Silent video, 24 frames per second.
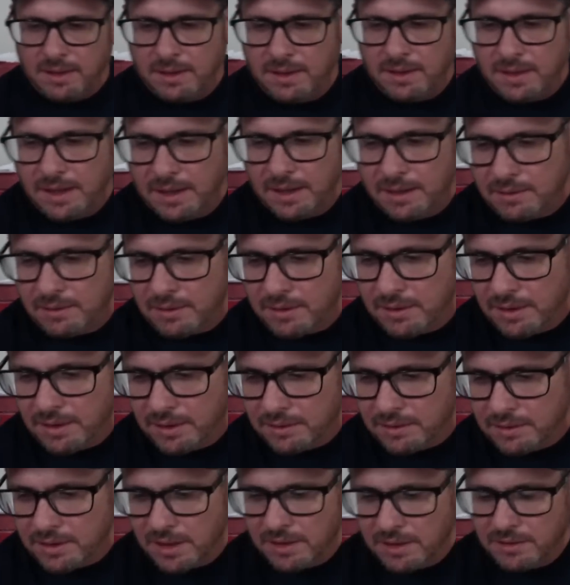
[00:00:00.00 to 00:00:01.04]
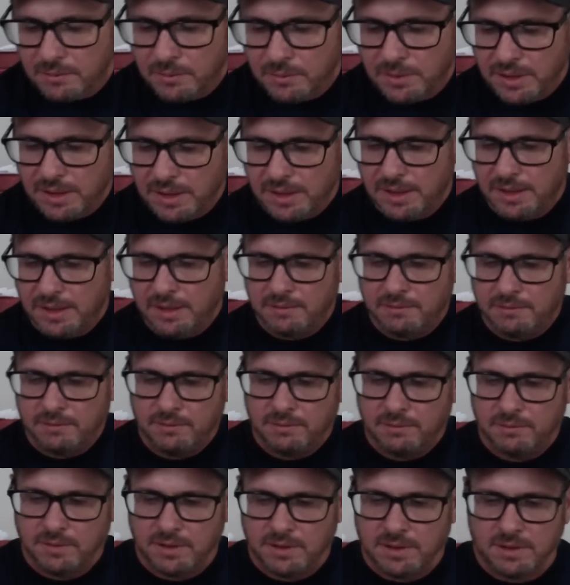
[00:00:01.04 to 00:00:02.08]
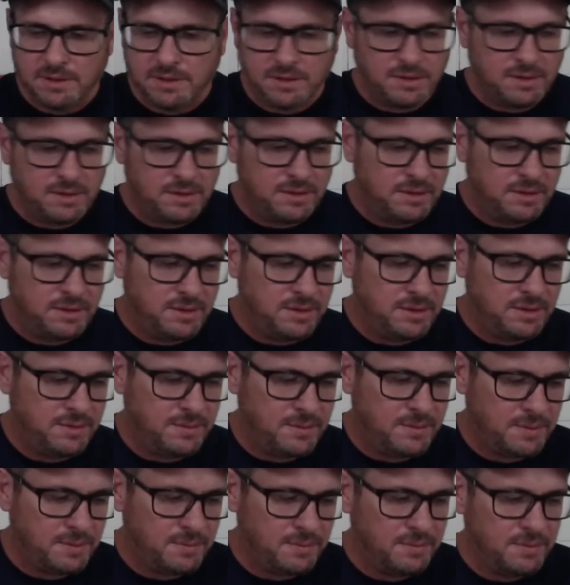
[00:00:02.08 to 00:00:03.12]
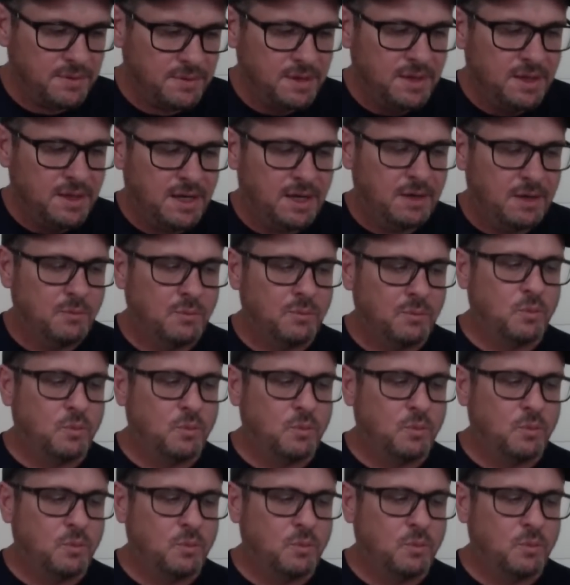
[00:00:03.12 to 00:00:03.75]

Now, another gun that we have, and